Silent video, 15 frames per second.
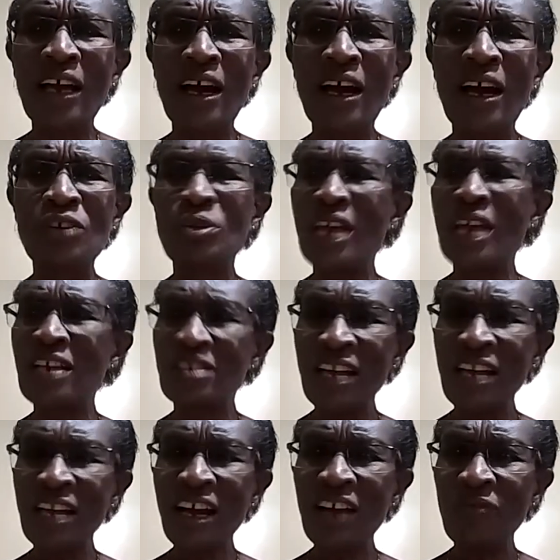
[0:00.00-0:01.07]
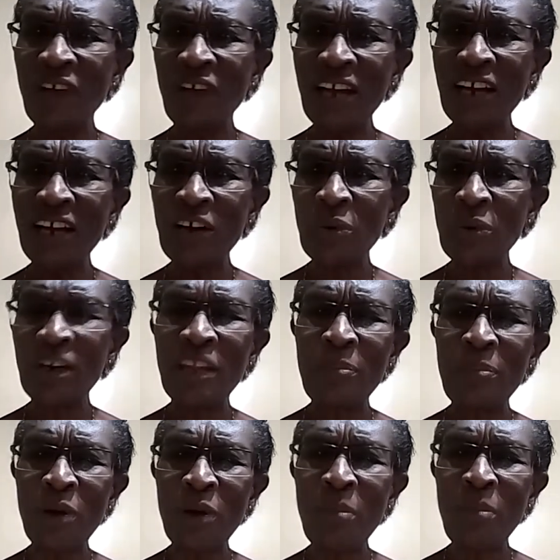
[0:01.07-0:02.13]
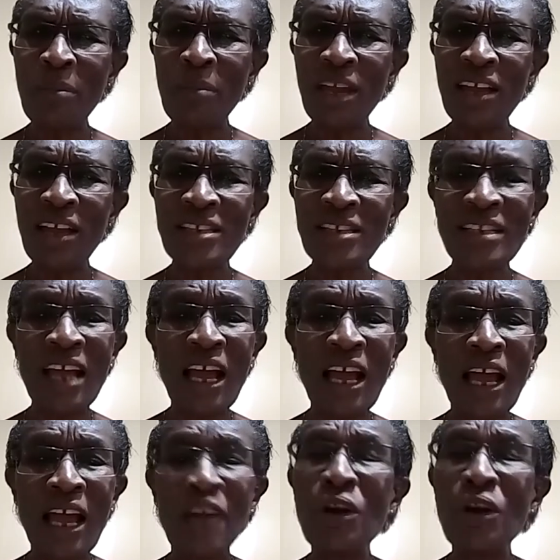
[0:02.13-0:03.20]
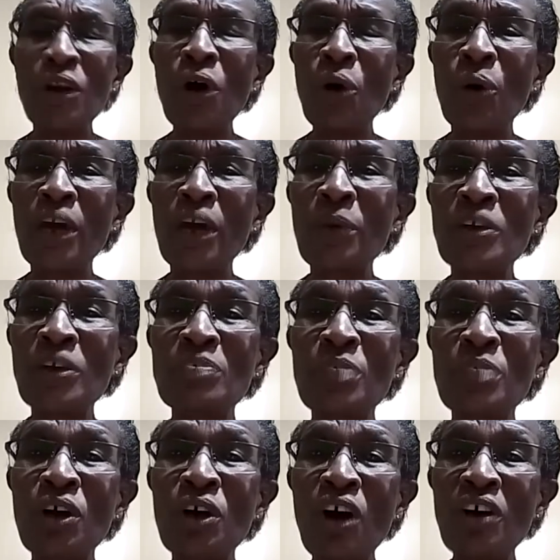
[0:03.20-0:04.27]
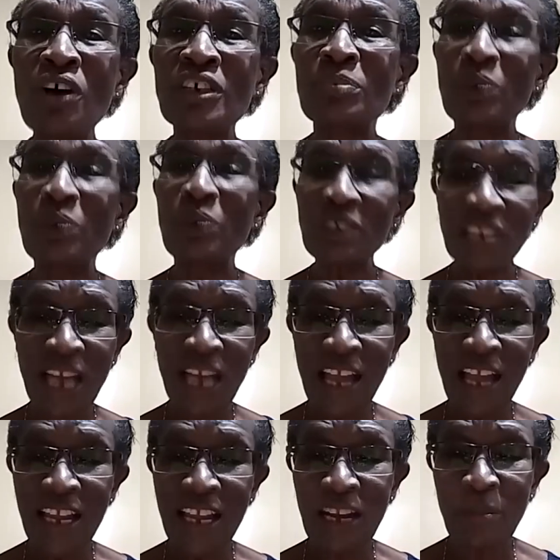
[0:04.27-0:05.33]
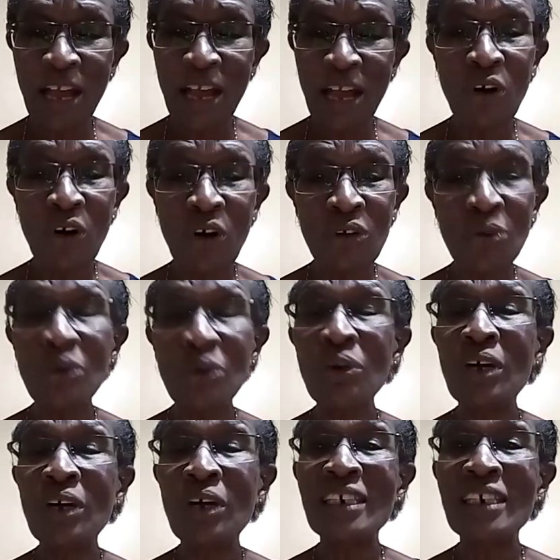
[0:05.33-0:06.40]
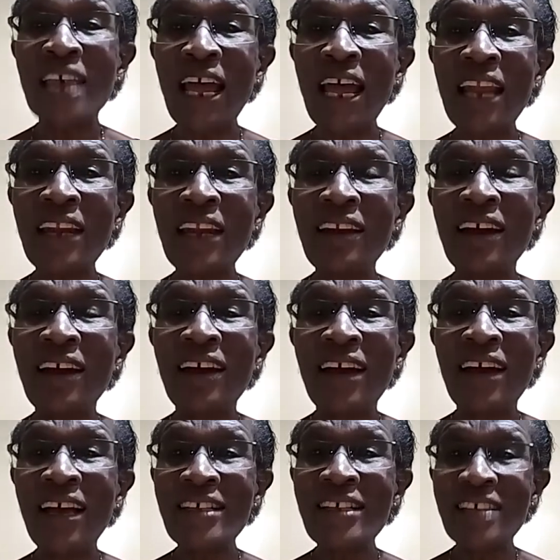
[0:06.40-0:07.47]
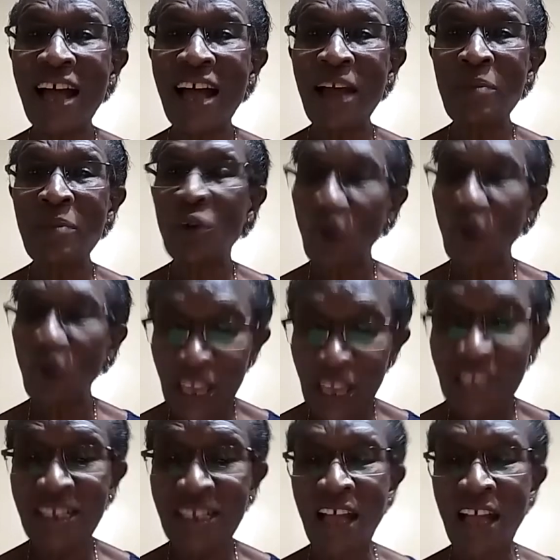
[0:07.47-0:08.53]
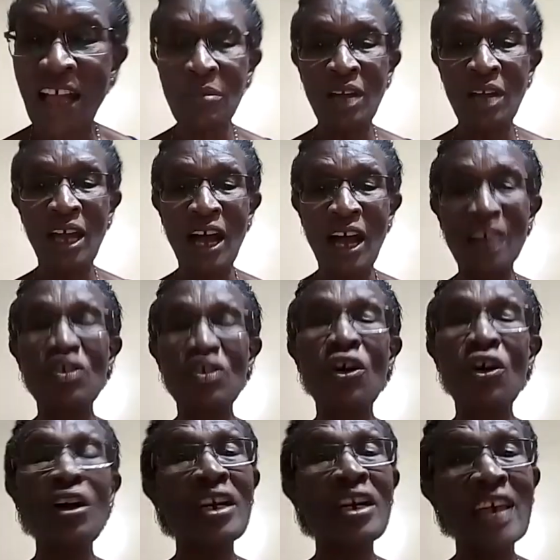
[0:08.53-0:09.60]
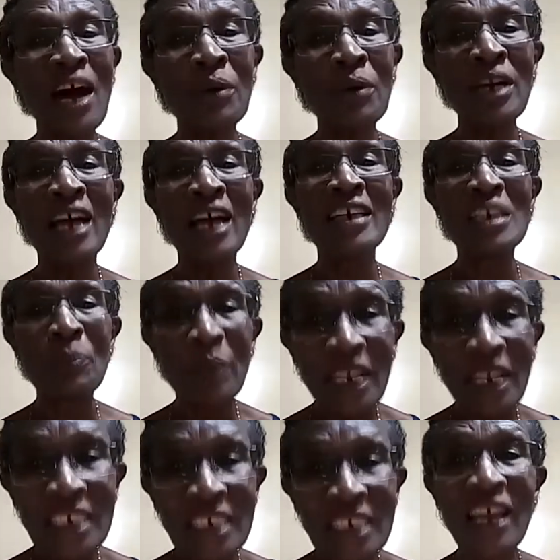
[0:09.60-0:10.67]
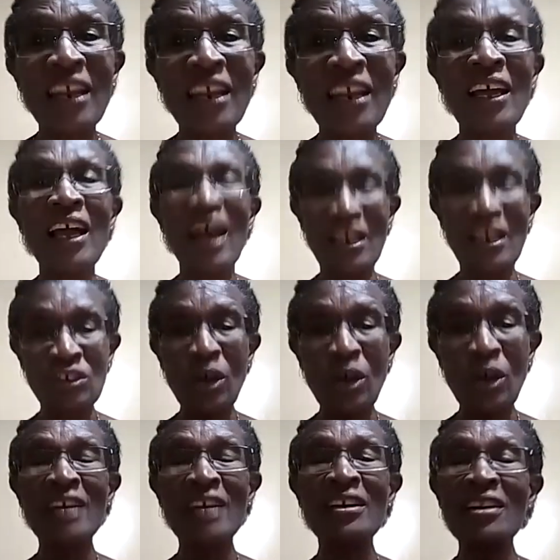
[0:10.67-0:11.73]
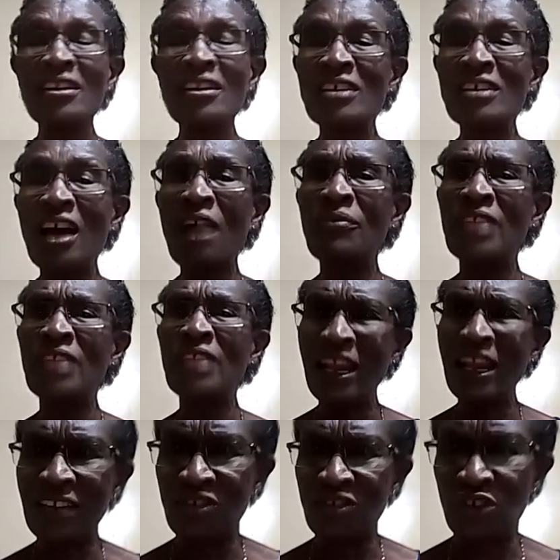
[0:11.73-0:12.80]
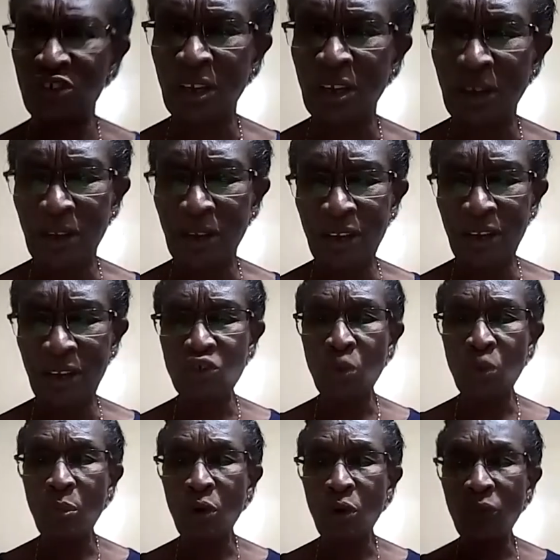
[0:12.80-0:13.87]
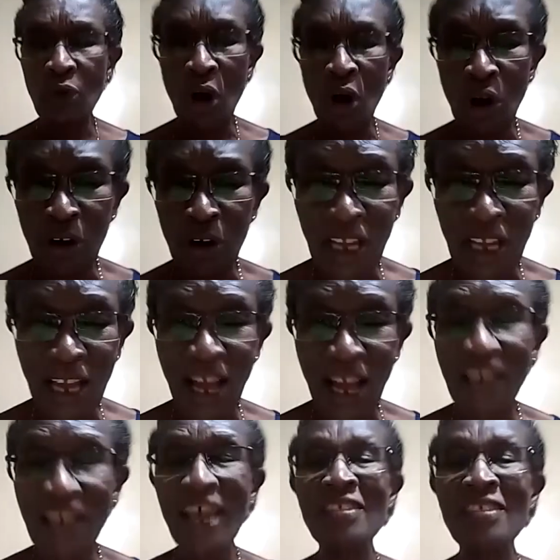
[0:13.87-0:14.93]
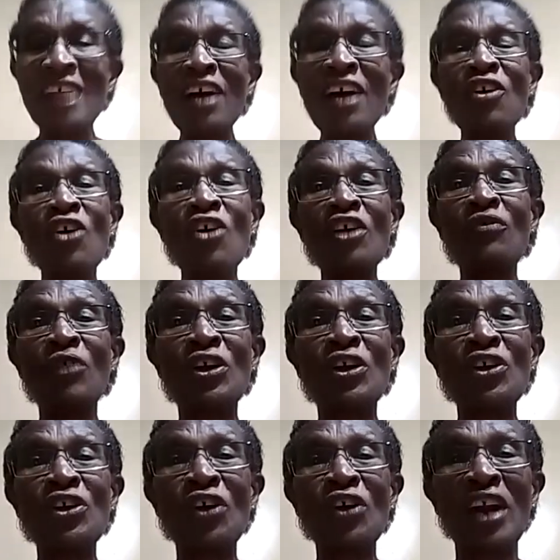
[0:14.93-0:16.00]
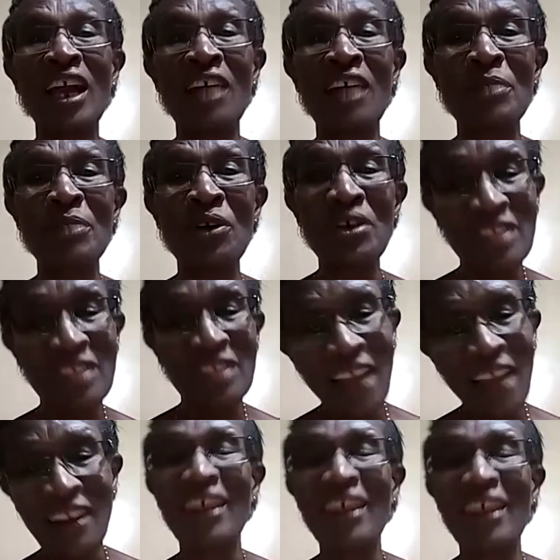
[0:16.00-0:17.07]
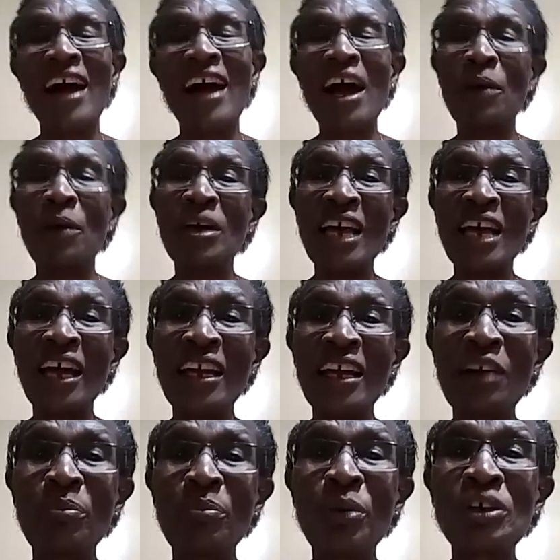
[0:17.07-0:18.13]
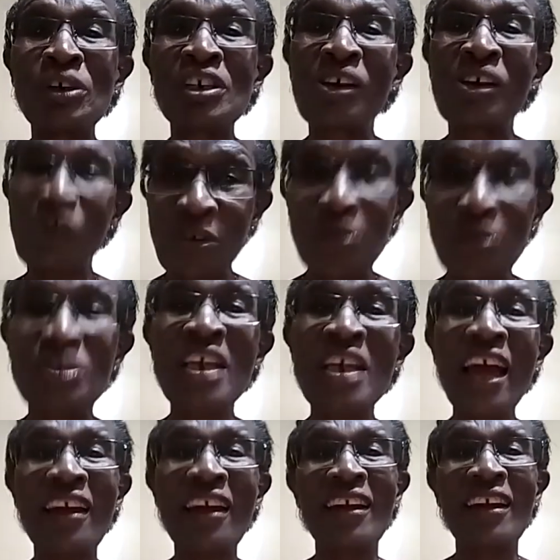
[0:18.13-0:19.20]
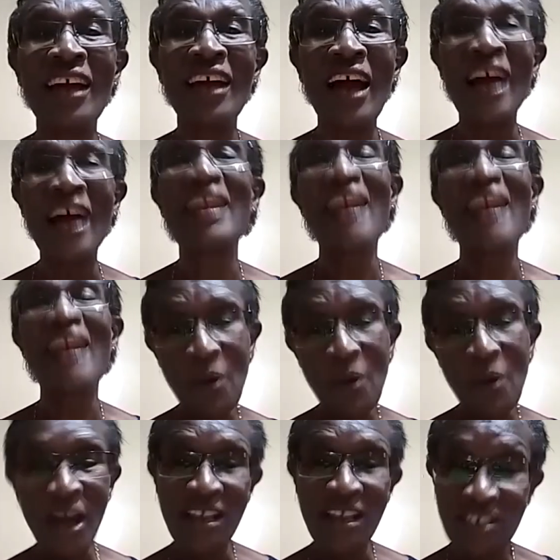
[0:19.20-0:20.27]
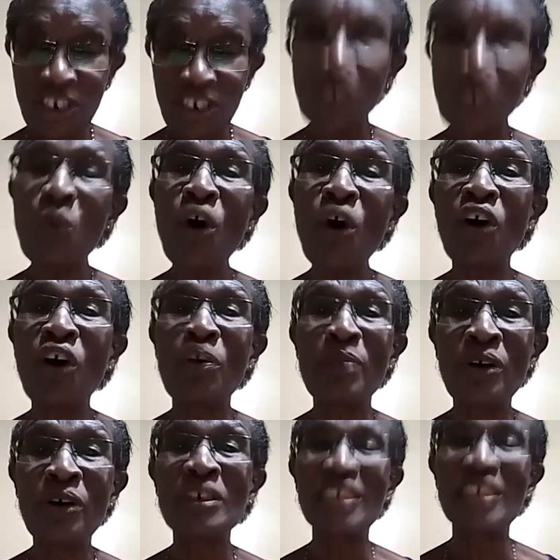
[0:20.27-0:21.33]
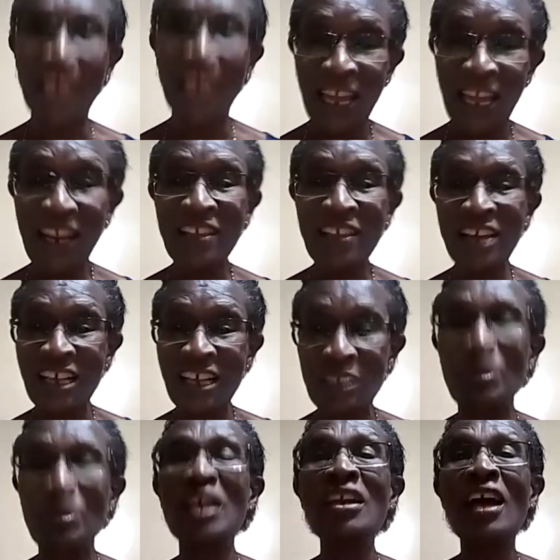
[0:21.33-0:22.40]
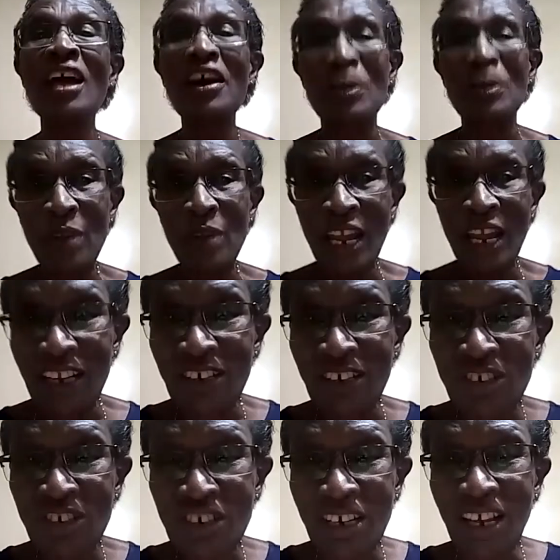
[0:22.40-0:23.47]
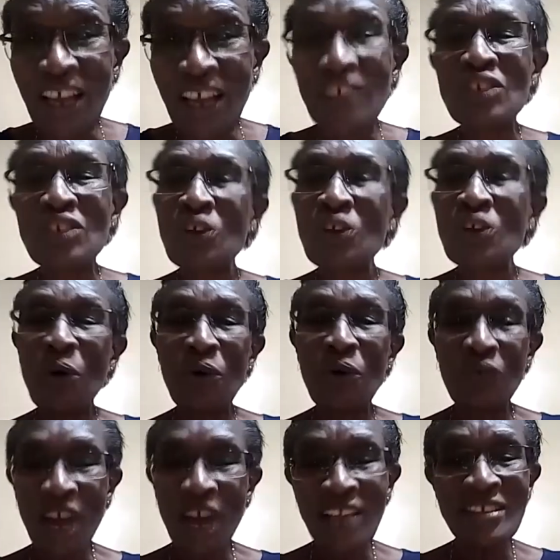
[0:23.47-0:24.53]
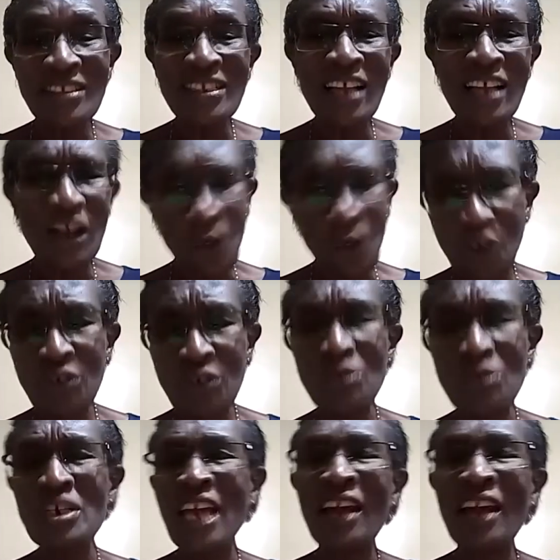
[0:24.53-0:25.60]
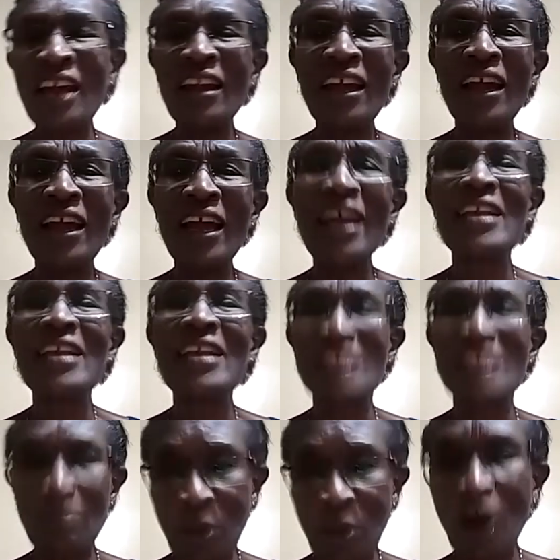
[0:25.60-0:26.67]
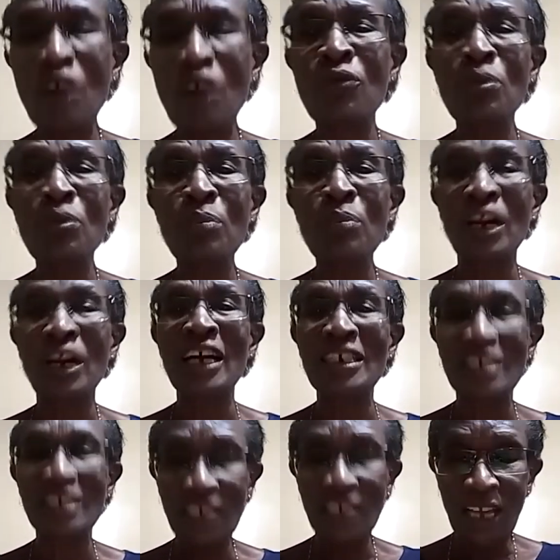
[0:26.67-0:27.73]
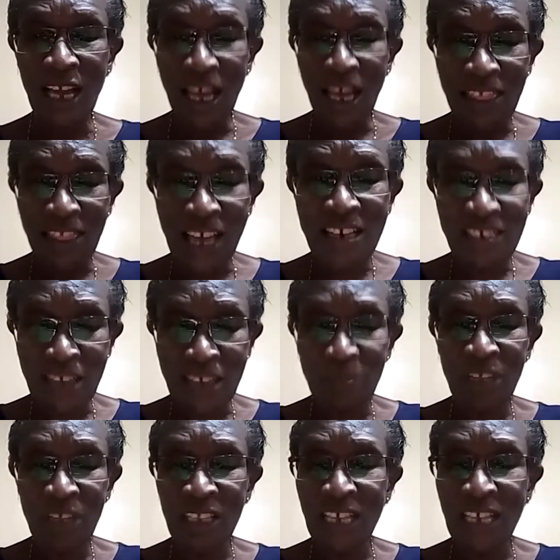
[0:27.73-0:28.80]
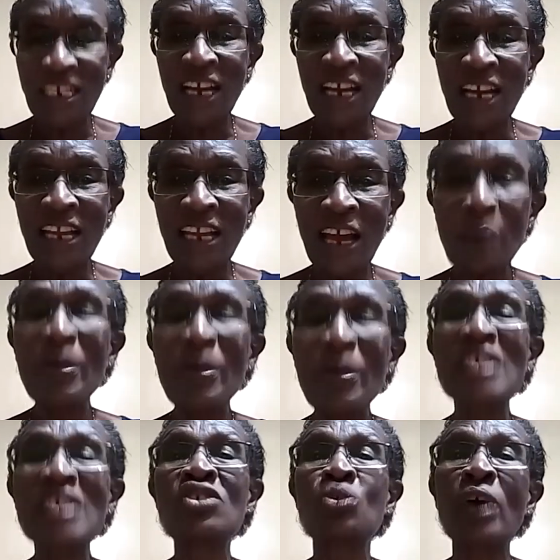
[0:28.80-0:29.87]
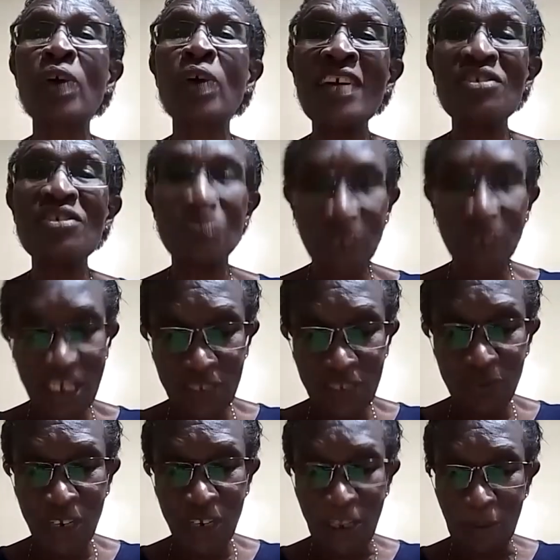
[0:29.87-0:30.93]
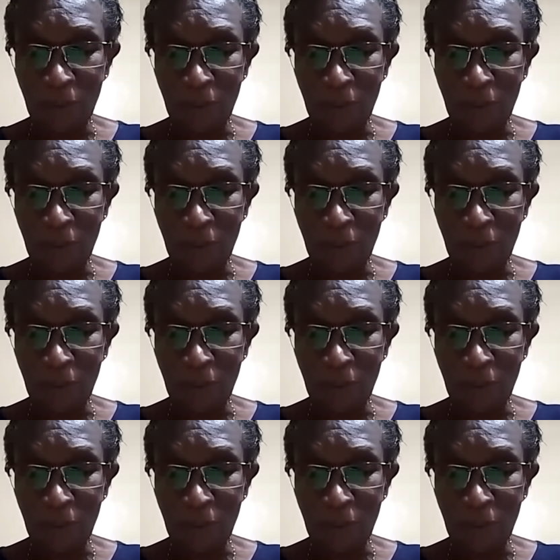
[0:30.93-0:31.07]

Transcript: Should I check and find out what the problem is? No, it was because most likely my Coq10 enzyme, coenzyme, had gone down and depleted. And so I didn't have the energy to move on. And I thank God for New Life because then I went ahead and bought Cocutain. And now I still walk because the energy has been replenished. So friends, Cocutain is a powerful product. And that is something that can help us to age gracefully.